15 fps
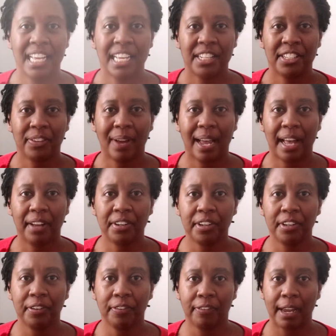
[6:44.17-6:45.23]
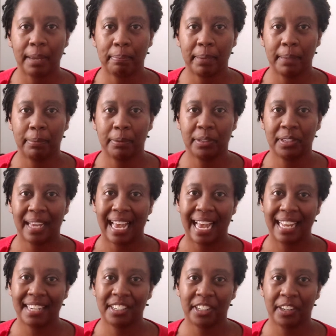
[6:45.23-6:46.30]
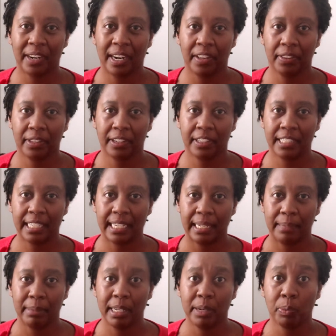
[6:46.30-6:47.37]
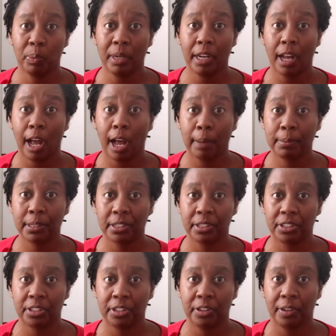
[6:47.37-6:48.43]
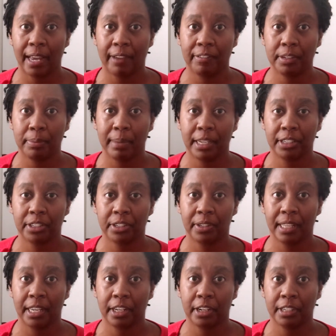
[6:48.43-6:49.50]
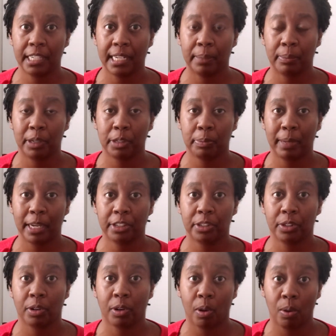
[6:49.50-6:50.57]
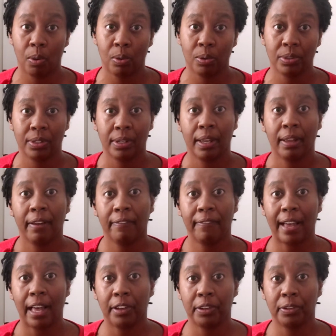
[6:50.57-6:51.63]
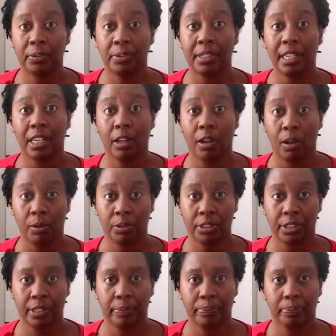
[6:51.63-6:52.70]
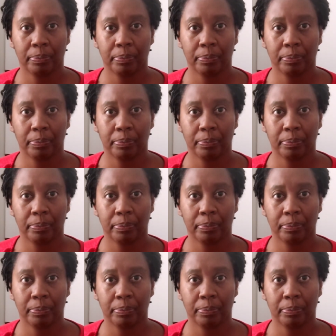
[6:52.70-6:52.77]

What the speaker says: So how do you find people to add to your healthcare team, and what options do you have to make sure that your team respects your goals, values, and culture?